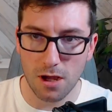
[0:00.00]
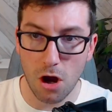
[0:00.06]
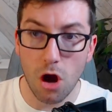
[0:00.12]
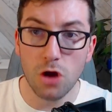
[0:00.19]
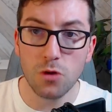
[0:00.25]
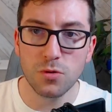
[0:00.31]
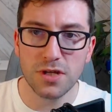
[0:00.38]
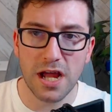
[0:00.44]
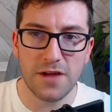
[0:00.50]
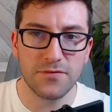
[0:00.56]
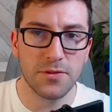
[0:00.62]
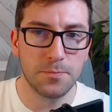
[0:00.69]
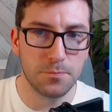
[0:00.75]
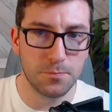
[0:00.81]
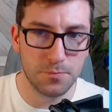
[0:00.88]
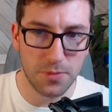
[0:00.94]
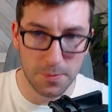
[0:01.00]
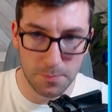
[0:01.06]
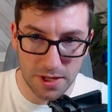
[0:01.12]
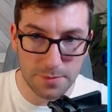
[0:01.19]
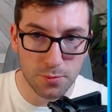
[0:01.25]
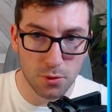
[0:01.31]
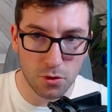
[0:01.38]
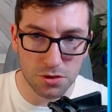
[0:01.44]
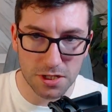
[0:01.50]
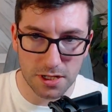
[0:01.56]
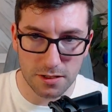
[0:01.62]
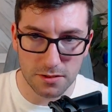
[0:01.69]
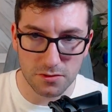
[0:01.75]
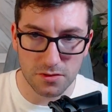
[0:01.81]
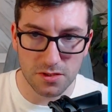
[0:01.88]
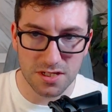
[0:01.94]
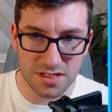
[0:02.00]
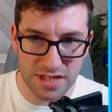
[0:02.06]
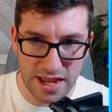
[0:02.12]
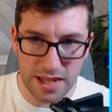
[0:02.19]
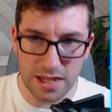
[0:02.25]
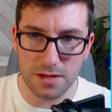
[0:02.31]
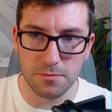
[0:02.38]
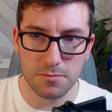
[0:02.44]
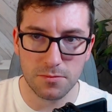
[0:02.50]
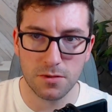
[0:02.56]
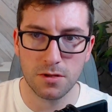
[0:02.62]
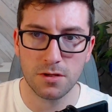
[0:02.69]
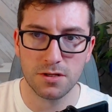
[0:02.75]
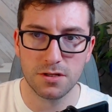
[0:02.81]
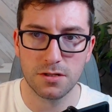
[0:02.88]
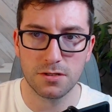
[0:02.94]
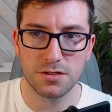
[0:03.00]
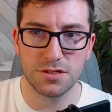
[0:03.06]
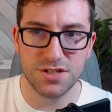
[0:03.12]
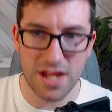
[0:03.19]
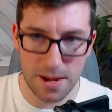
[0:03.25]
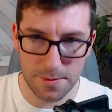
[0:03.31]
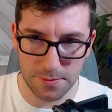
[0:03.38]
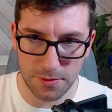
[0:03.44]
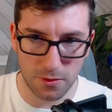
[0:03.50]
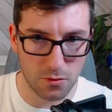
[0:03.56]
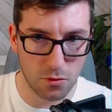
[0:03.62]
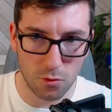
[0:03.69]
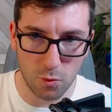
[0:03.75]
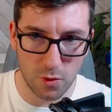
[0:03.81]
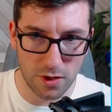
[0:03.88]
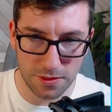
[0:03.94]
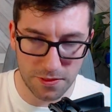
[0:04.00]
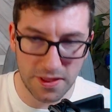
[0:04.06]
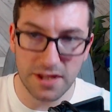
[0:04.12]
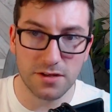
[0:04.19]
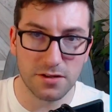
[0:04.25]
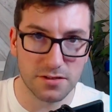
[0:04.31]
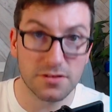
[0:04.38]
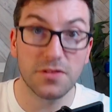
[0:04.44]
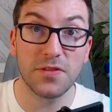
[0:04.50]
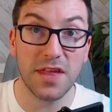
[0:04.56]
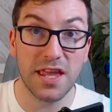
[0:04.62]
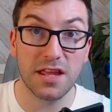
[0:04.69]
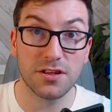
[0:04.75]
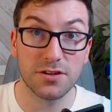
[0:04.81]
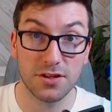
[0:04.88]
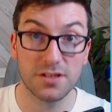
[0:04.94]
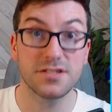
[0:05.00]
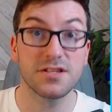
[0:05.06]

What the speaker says: I would have the big border the same depth or width, thickness